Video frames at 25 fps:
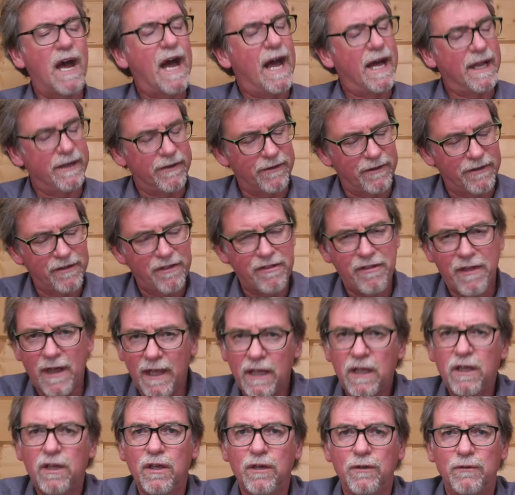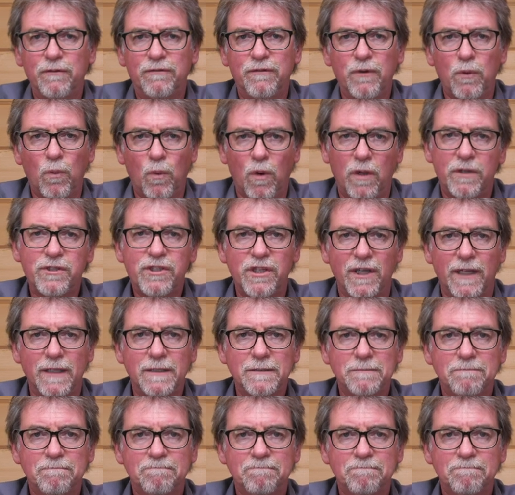and thank you for watching.